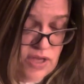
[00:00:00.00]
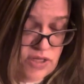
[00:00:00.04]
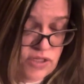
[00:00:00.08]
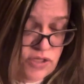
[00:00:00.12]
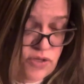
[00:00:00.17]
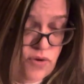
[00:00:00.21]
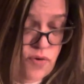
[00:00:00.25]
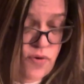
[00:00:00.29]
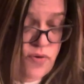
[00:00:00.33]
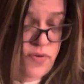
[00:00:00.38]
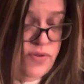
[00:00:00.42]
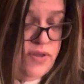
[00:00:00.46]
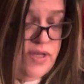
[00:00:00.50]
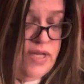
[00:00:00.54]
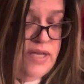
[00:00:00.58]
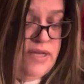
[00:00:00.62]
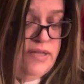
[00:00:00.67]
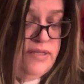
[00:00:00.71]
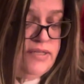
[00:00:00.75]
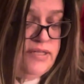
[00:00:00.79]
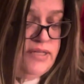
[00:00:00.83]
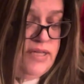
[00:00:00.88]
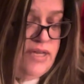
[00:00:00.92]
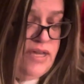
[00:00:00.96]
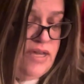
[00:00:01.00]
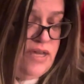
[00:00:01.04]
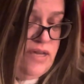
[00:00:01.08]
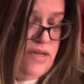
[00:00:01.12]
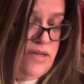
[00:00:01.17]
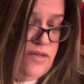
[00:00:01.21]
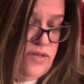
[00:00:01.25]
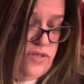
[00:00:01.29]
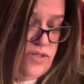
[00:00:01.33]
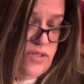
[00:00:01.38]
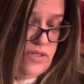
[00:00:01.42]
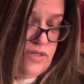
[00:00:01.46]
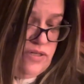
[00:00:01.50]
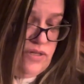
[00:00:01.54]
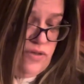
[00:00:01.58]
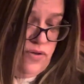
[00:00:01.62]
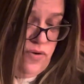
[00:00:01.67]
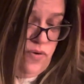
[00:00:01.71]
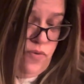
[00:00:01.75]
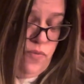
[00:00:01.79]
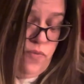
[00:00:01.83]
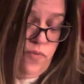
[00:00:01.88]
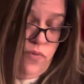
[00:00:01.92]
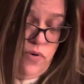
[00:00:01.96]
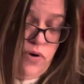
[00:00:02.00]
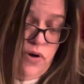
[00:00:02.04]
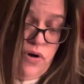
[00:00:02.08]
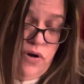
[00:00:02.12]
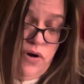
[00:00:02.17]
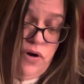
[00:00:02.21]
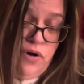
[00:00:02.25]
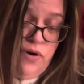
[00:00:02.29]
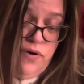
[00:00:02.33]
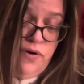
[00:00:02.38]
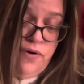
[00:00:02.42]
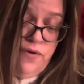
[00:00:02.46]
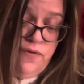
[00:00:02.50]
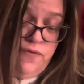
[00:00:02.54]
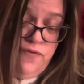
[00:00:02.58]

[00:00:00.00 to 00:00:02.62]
So the teas were